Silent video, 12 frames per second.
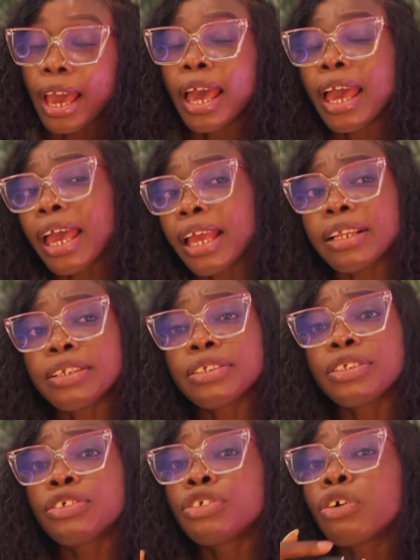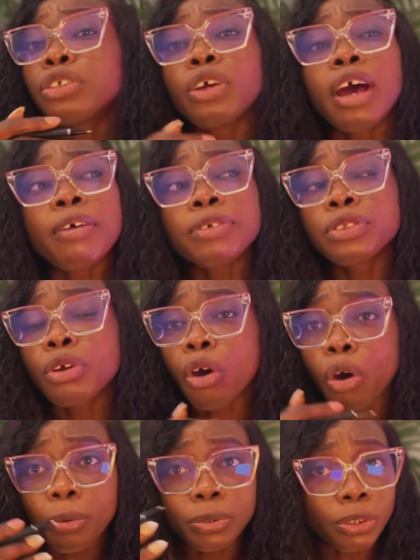And she also have
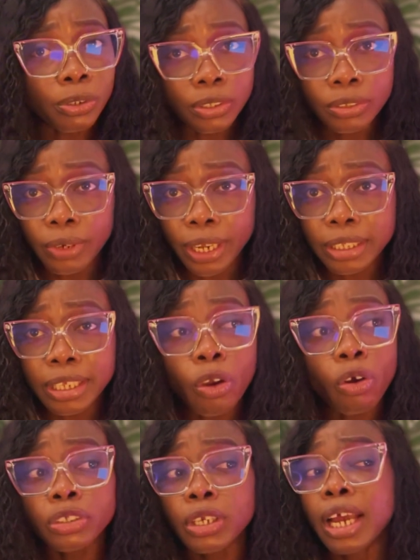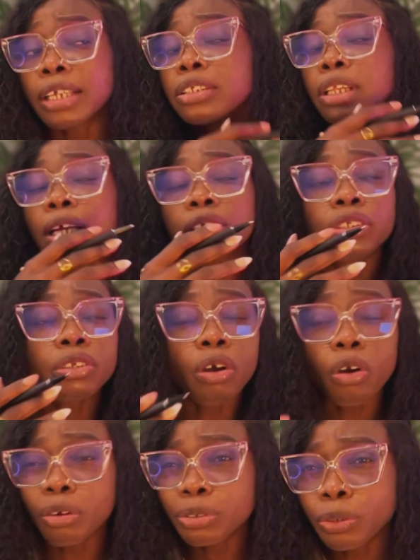stock options, right? They also had like
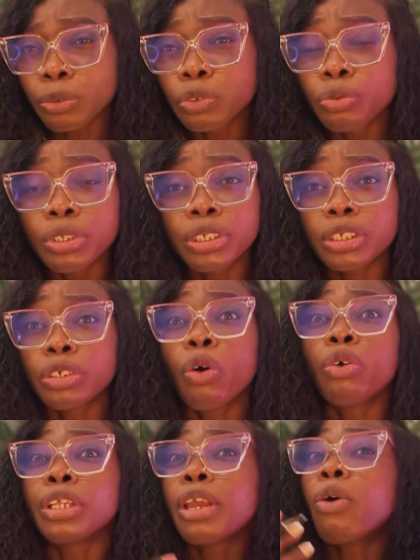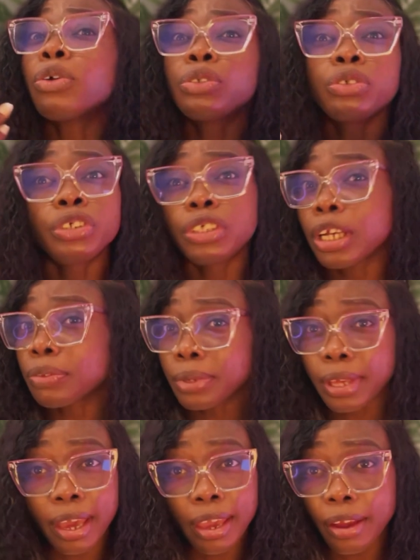stock options which they also shared
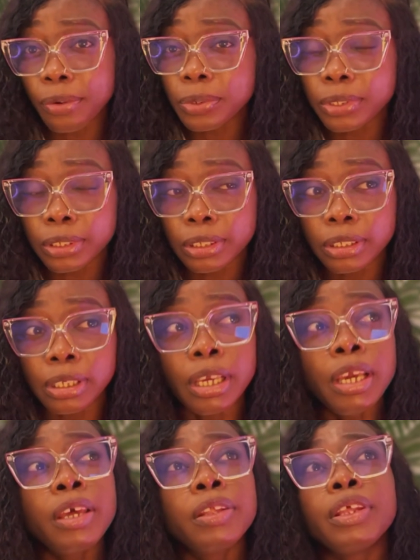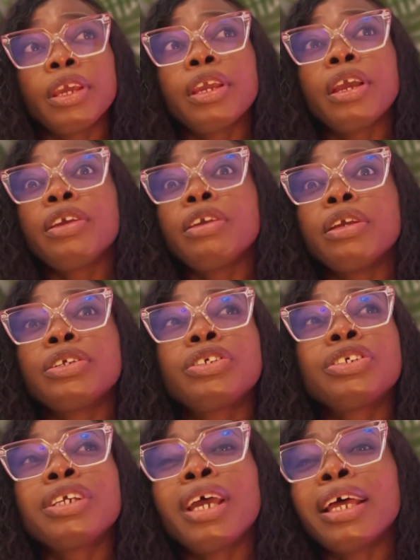with IRCC. They
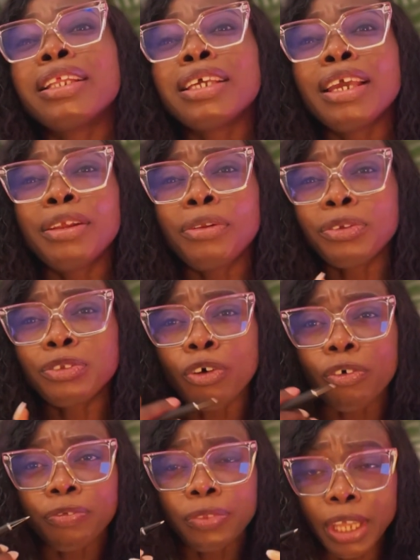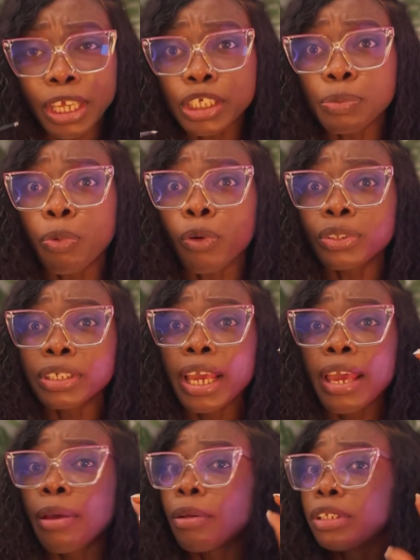shared a lot of things, but
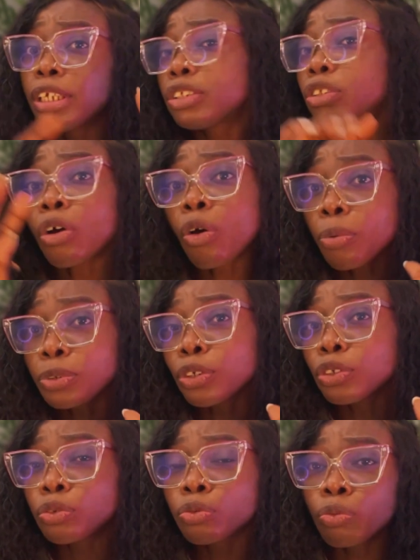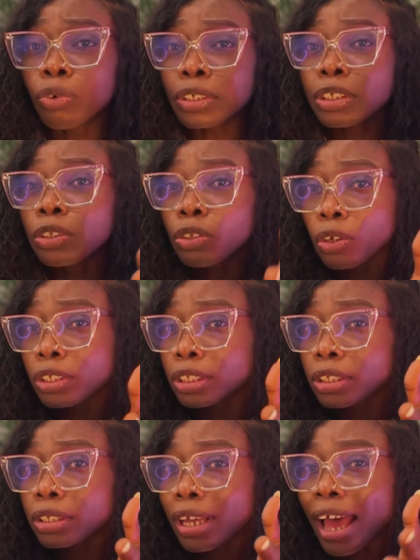the stock options was not
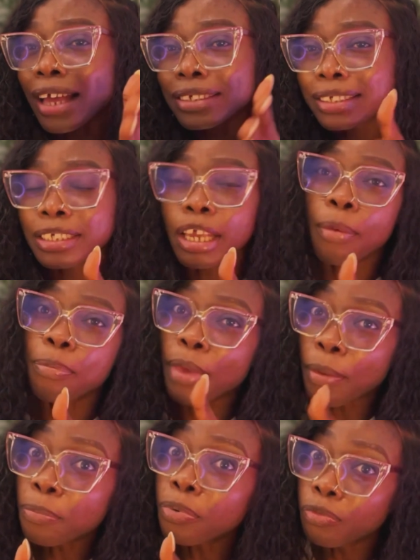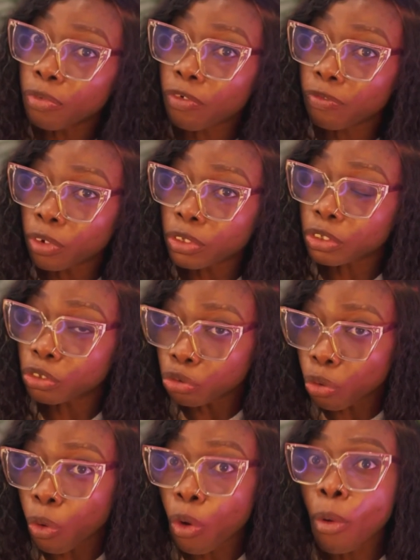as their main proof of funds,
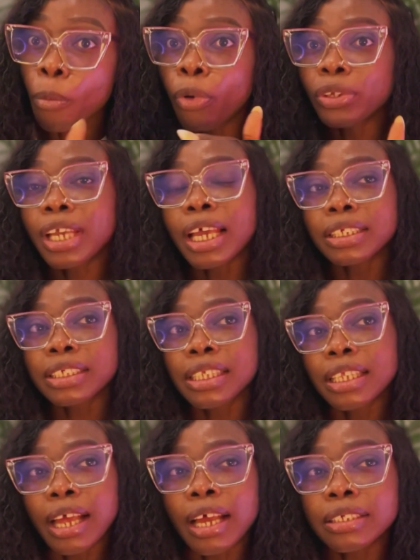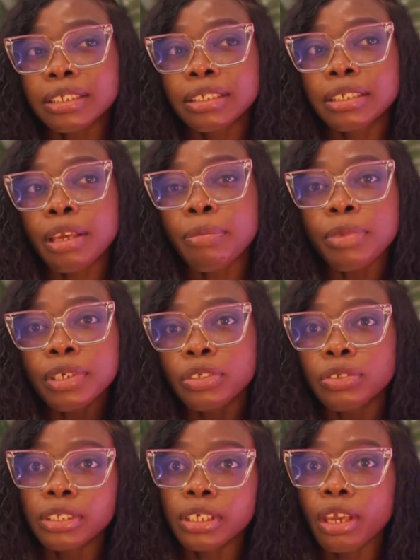no, but as a means
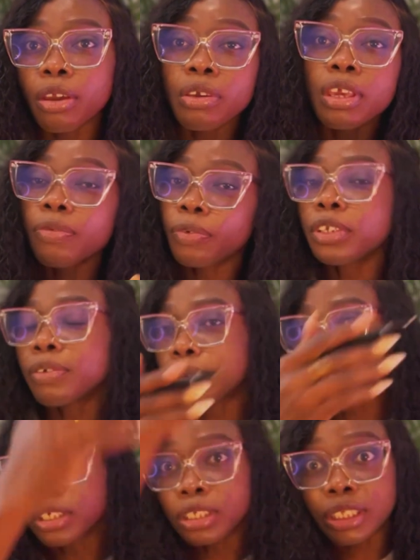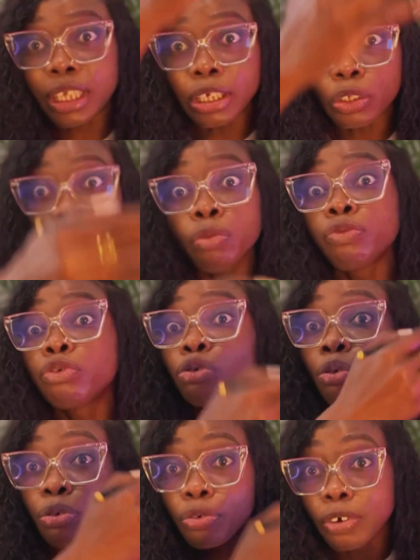to say, even if these things will
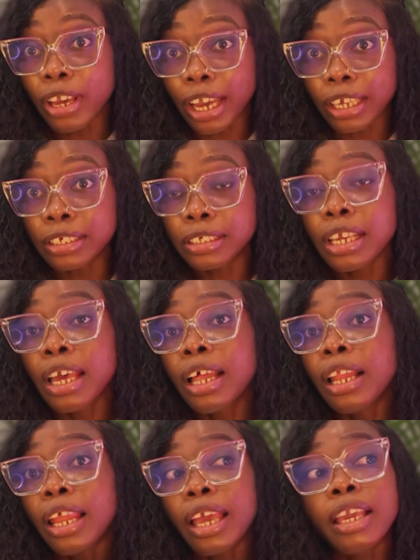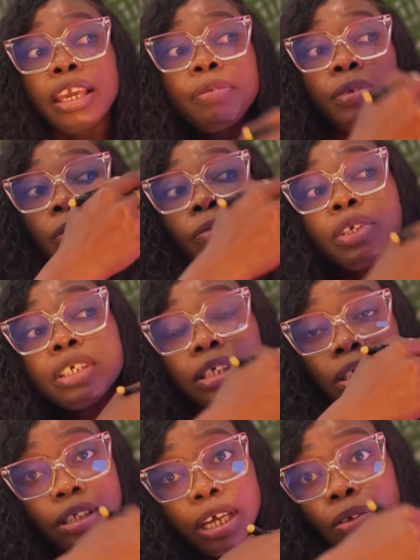show you guys, like even if these
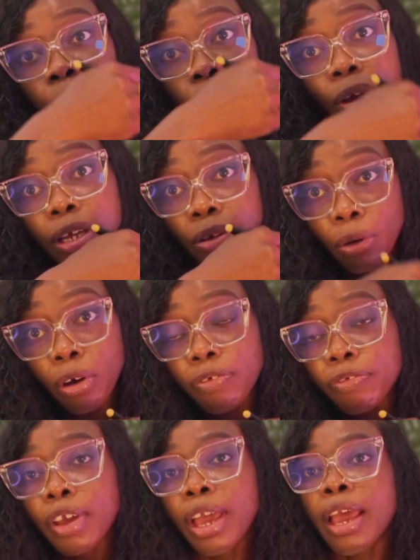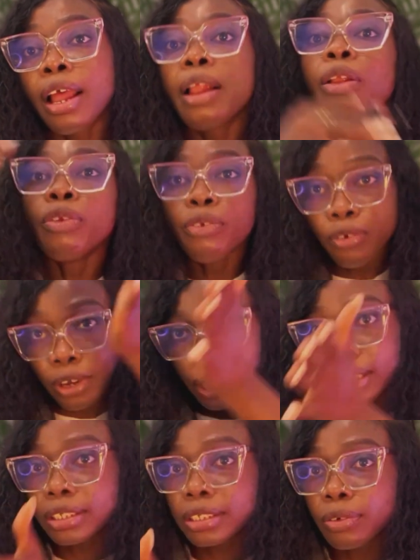things are not enough, look
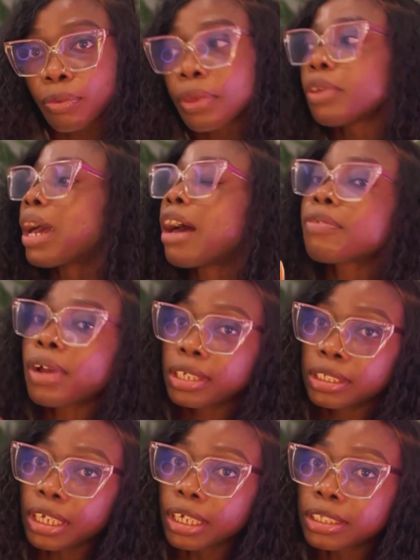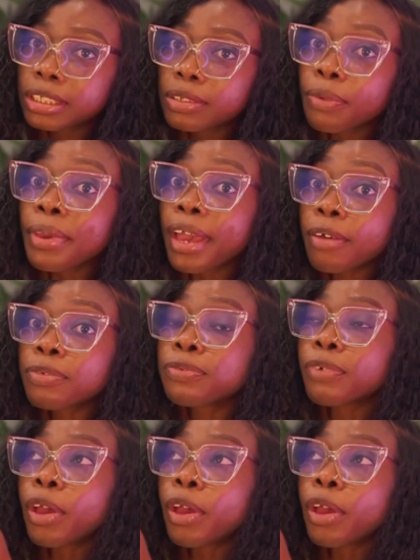at, we have assets, we have